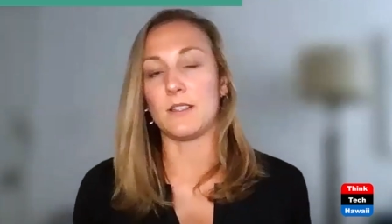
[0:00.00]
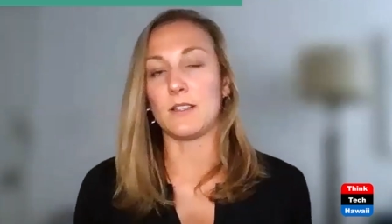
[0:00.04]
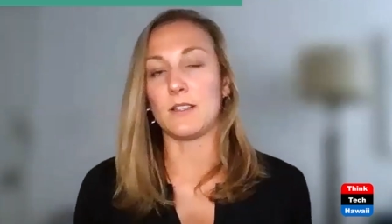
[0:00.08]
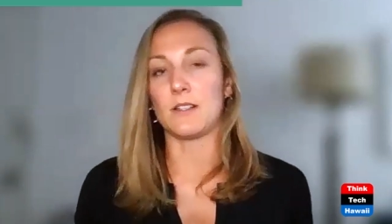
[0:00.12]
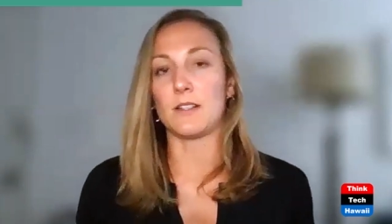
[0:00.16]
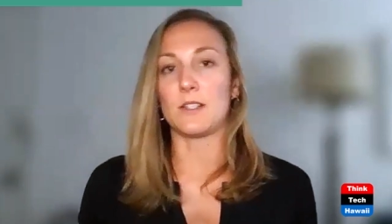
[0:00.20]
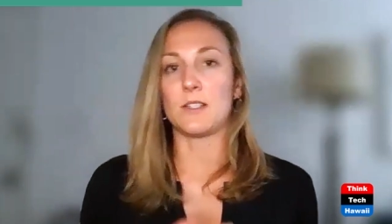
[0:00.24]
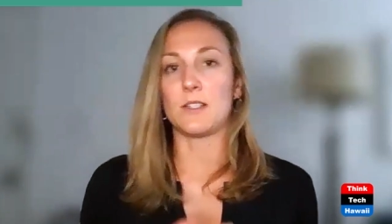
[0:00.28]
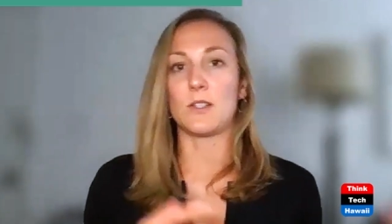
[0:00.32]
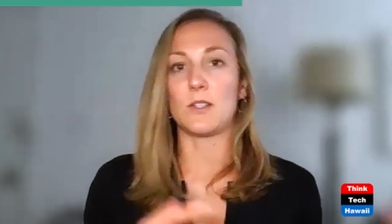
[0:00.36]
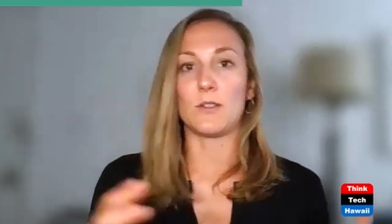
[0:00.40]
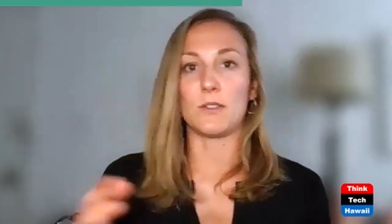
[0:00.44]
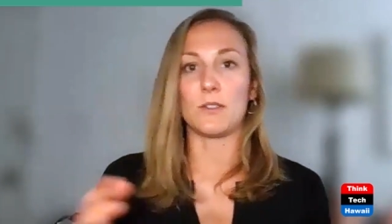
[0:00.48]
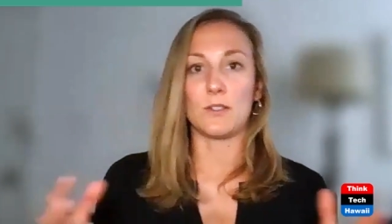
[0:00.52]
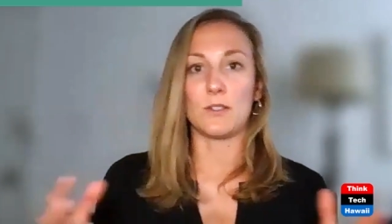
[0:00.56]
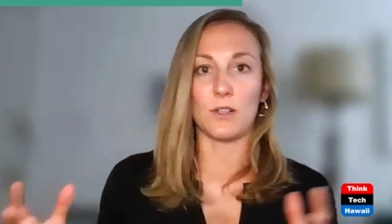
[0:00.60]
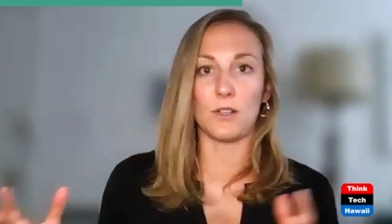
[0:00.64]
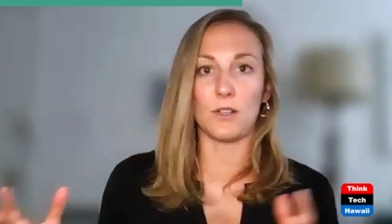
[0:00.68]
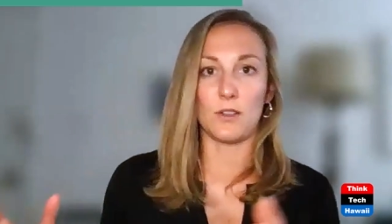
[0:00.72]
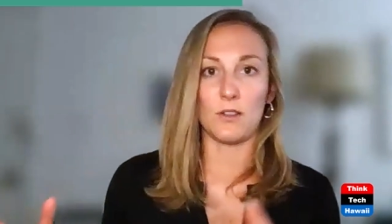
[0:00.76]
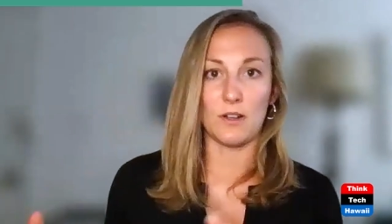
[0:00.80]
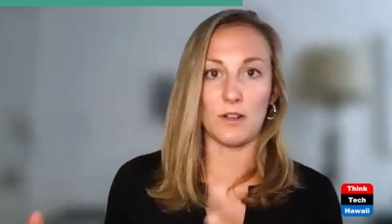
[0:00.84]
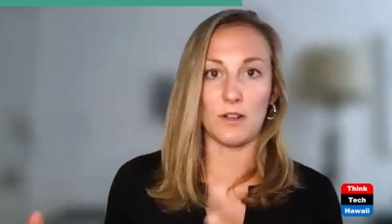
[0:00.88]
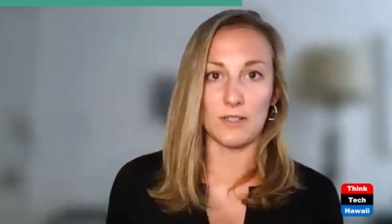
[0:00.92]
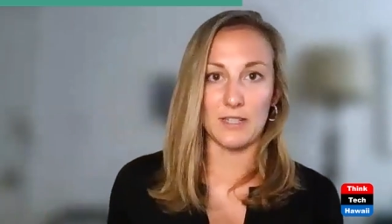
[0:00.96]
the consultant took
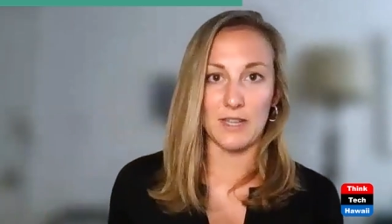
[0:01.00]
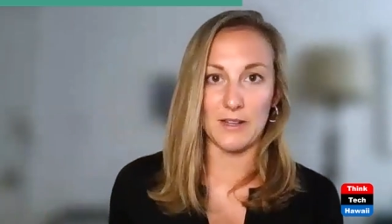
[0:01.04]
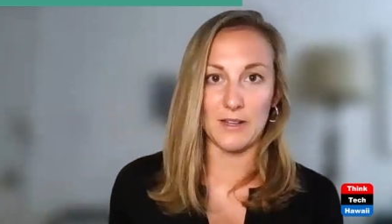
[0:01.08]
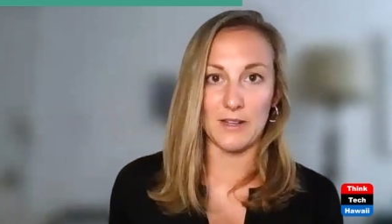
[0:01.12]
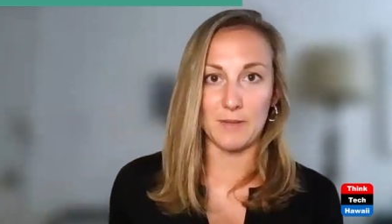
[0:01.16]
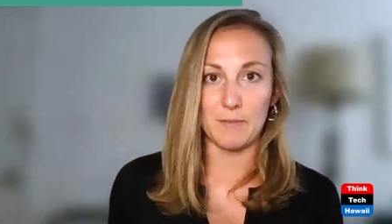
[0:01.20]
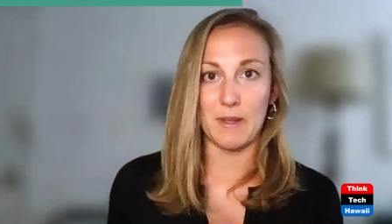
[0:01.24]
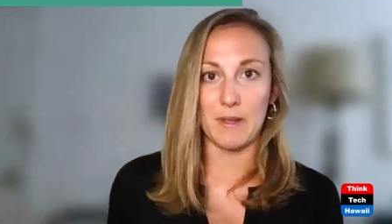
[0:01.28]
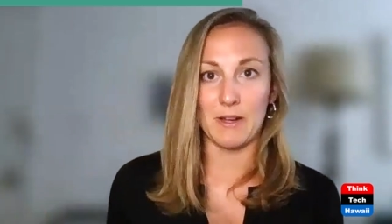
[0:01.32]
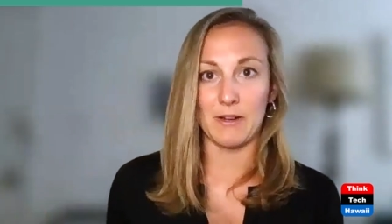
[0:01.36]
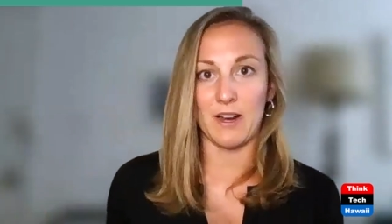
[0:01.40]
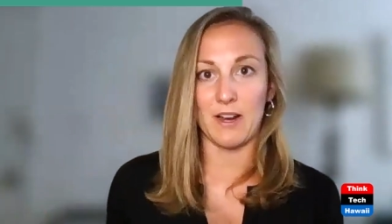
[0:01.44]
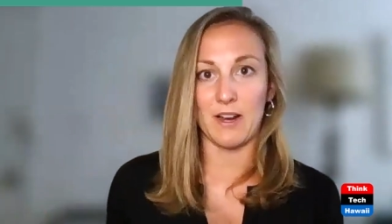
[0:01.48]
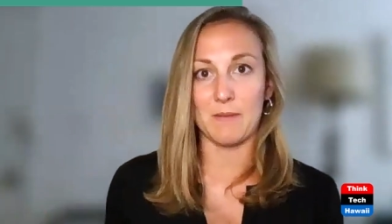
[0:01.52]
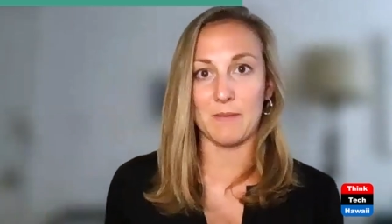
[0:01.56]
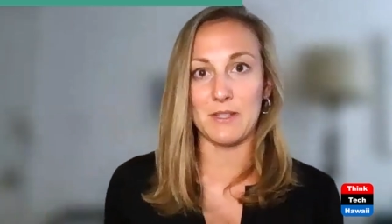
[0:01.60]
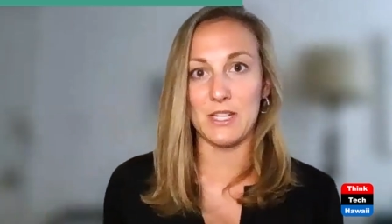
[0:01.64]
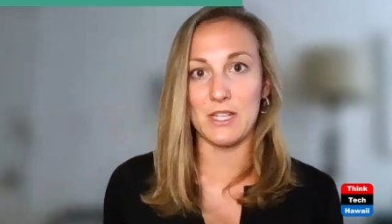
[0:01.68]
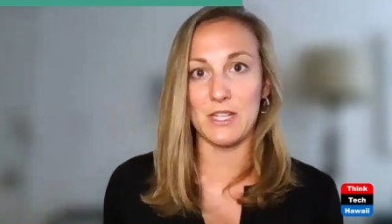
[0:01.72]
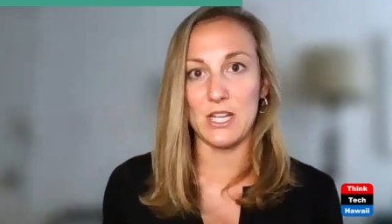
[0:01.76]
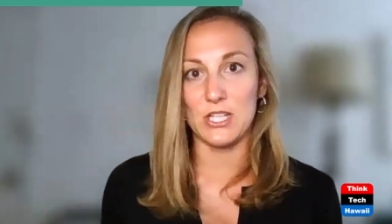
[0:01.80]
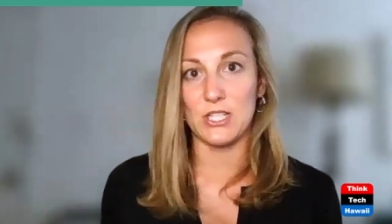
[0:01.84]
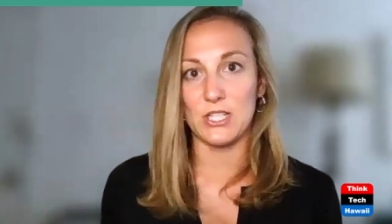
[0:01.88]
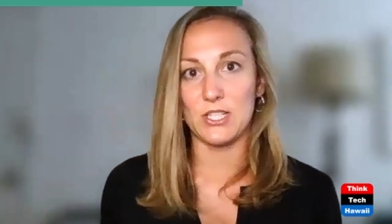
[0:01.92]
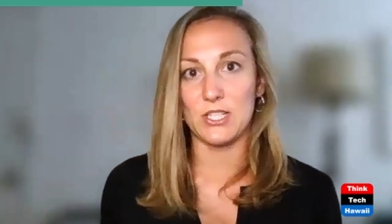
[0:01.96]
a long time to make
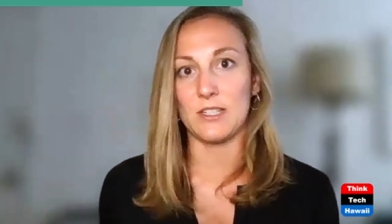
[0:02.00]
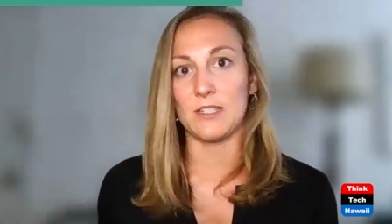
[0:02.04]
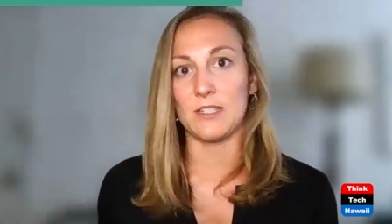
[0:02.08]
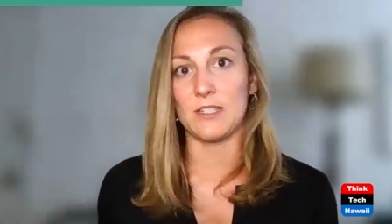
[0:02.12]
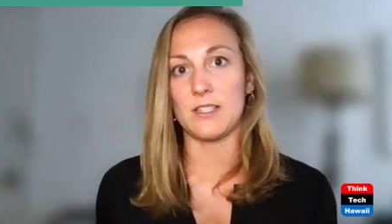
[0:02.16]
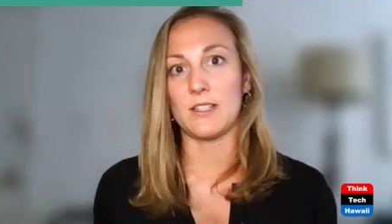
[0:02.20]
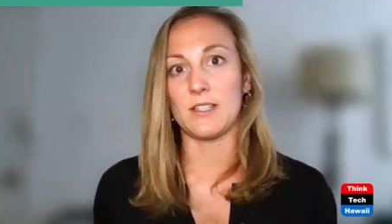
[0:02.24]
recommendations.